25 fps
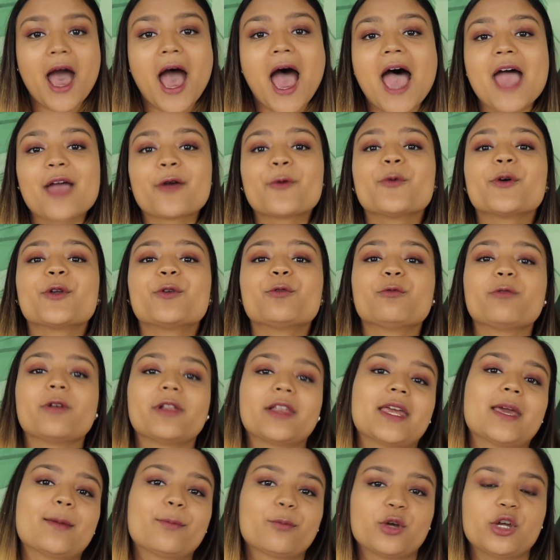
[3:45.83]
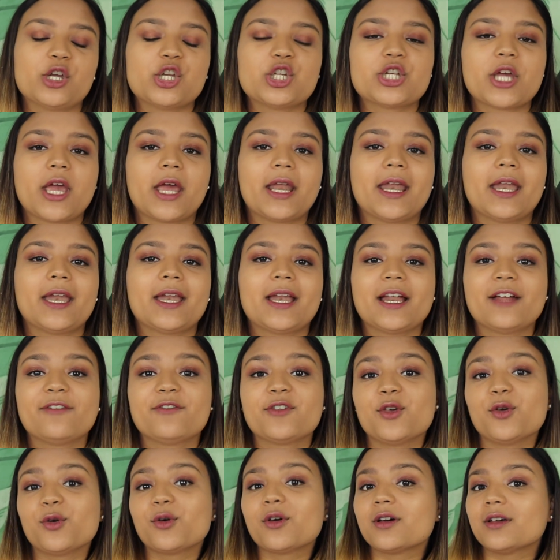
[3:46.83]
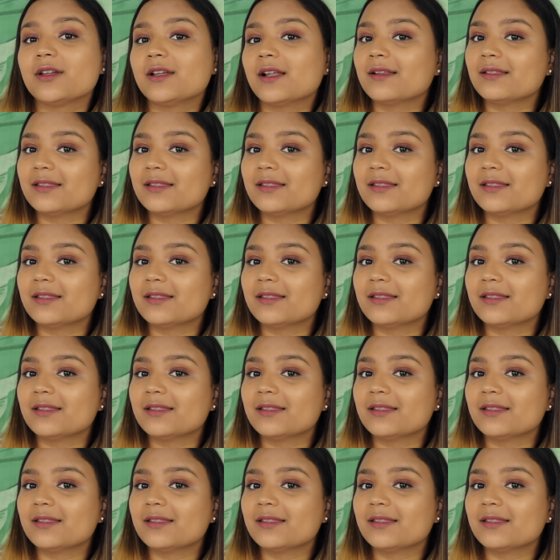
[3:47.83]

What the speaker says: I would really appreciate it if you could